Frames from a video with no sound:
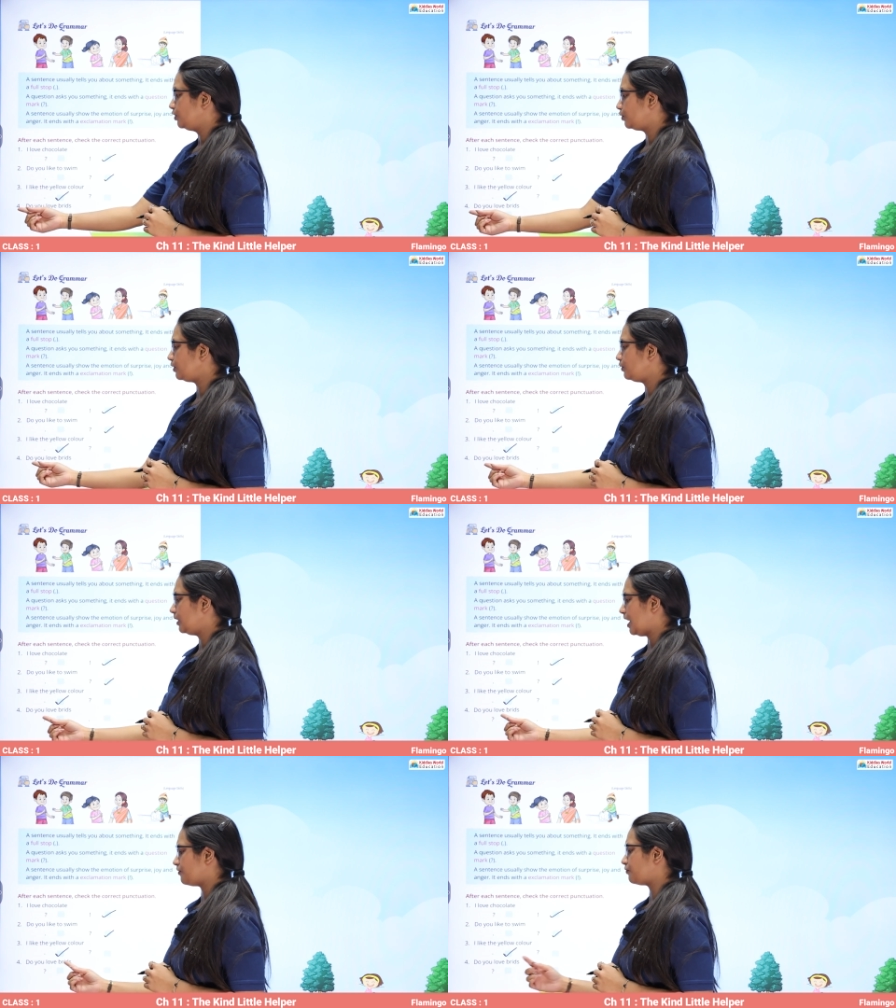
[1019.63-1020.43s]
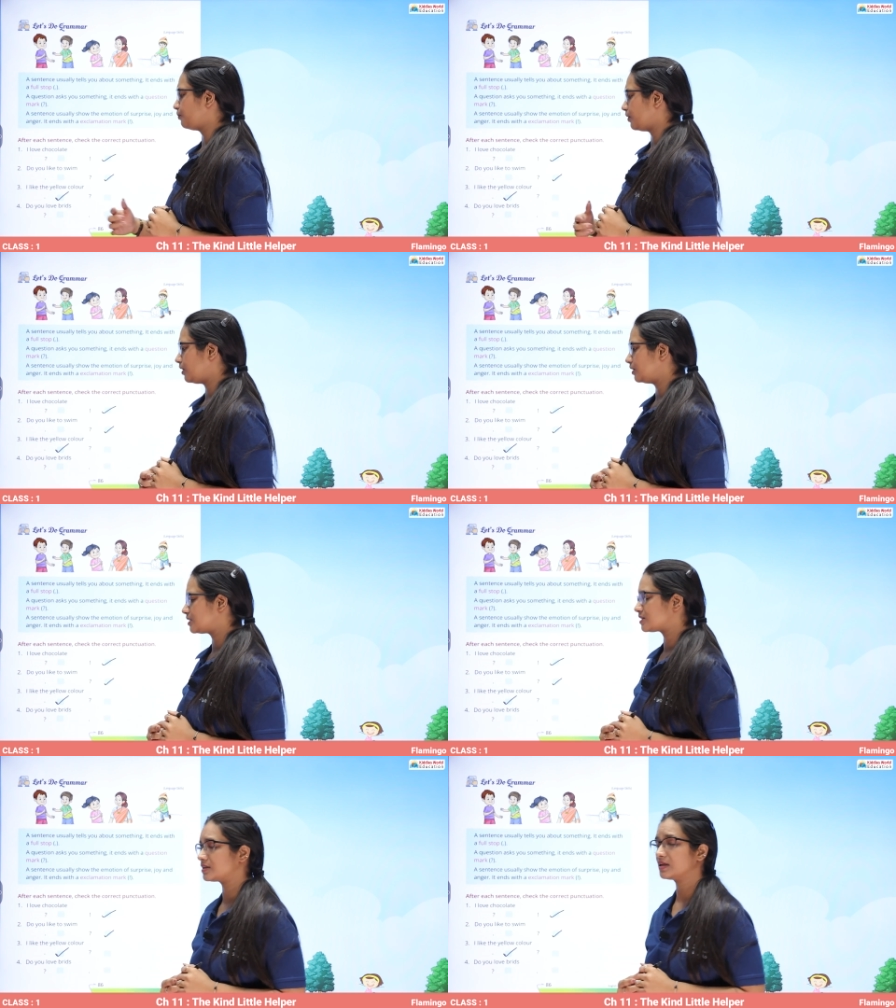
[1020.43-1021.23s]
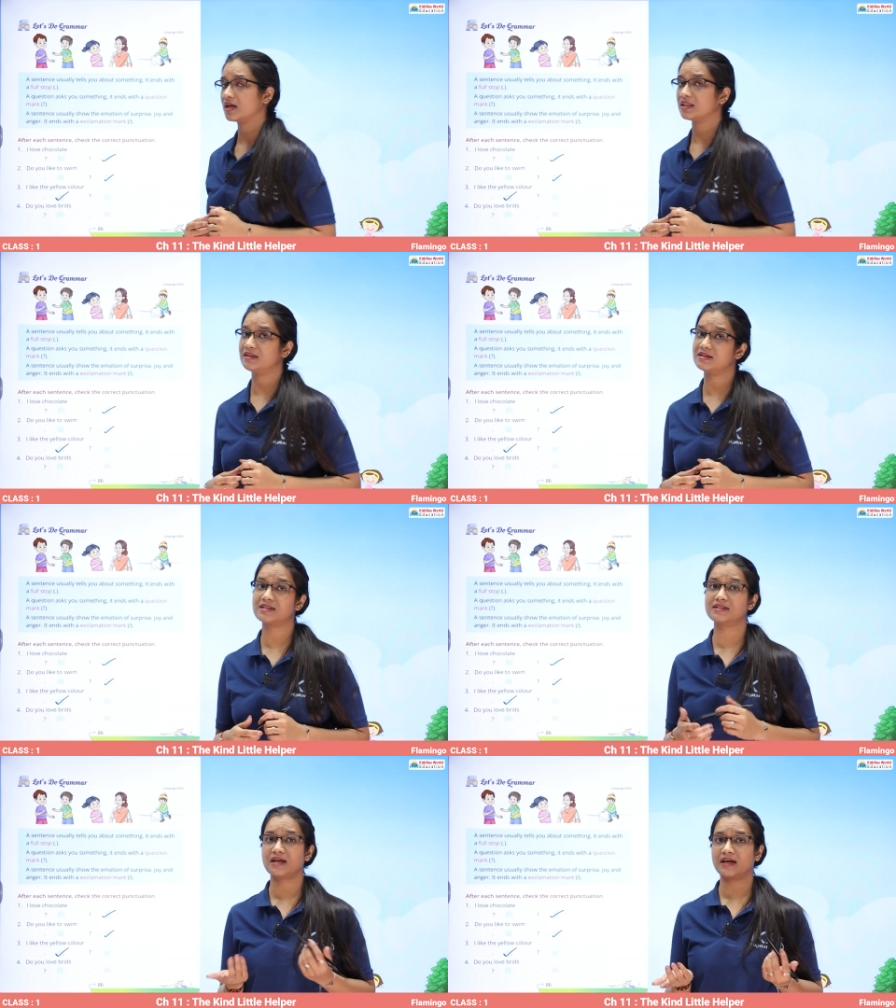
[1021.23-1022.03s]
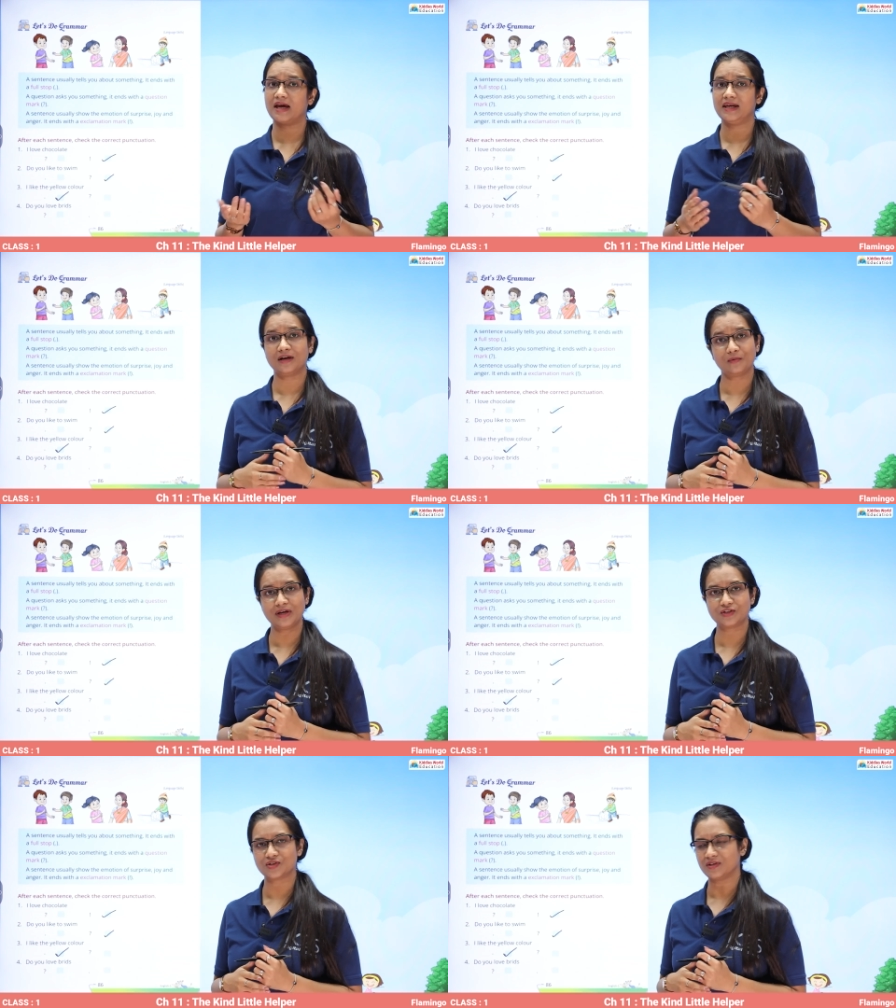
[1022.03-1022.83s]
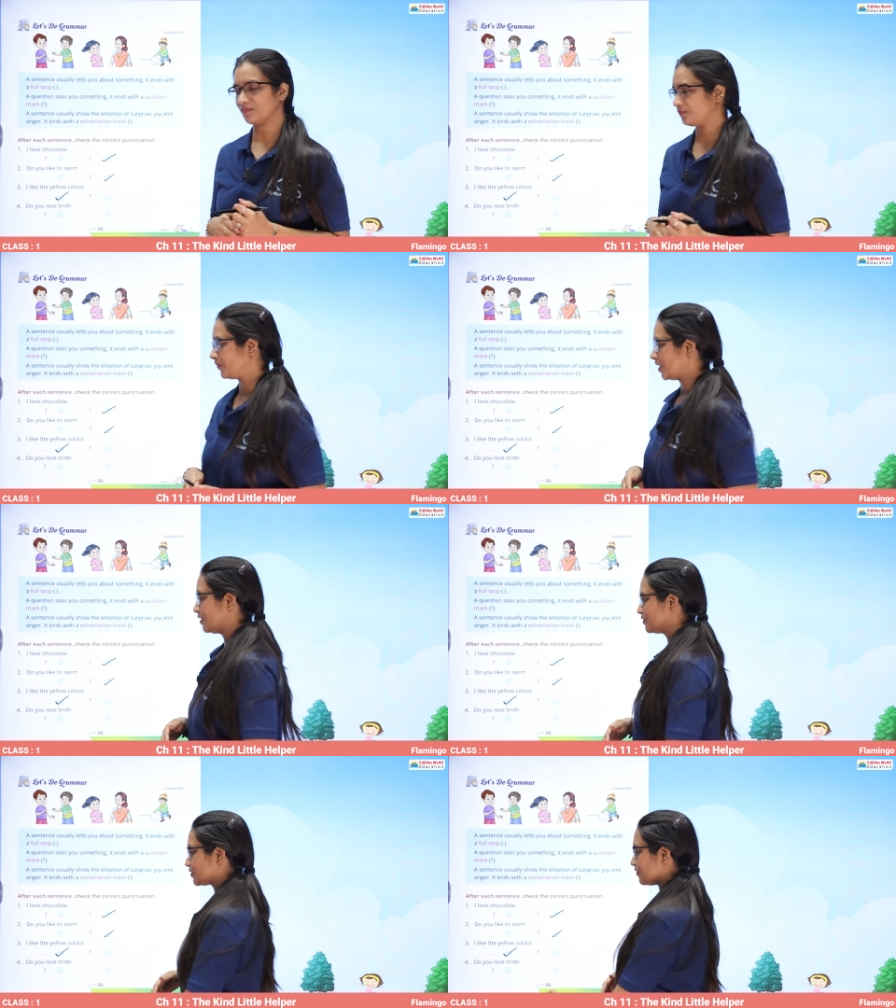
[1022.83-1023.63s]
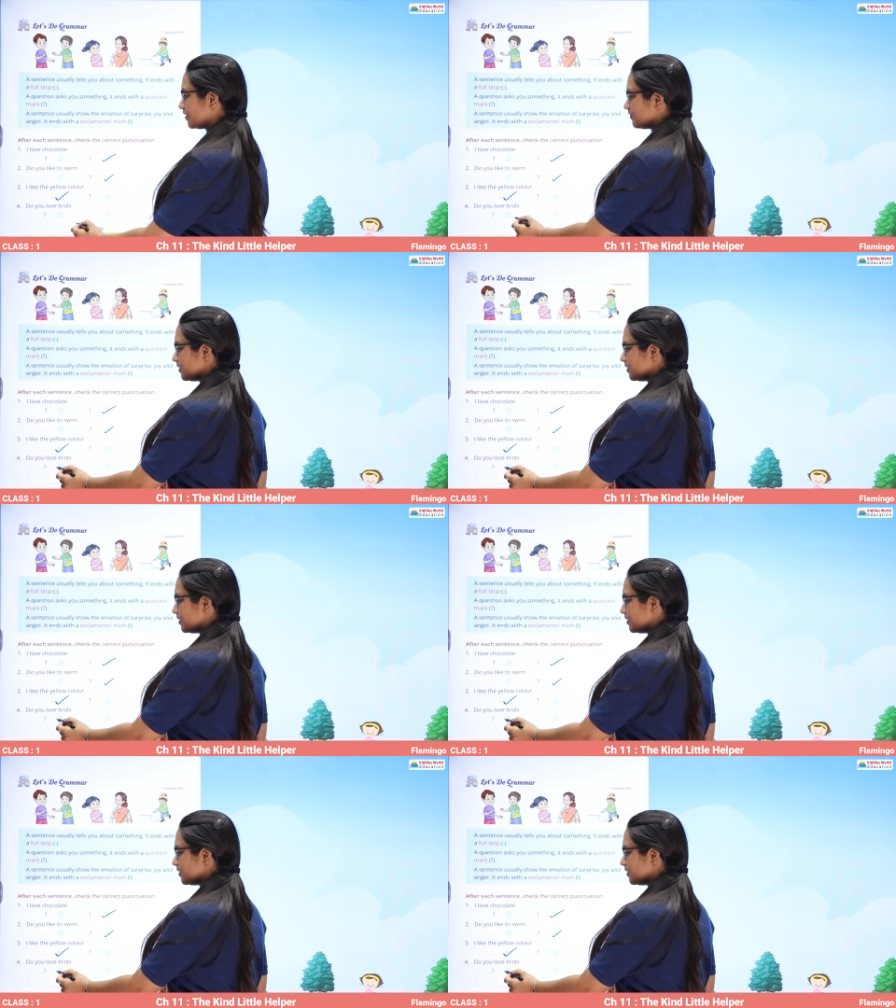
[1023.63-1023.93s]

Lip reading: Do you love birds? This is again a question. So we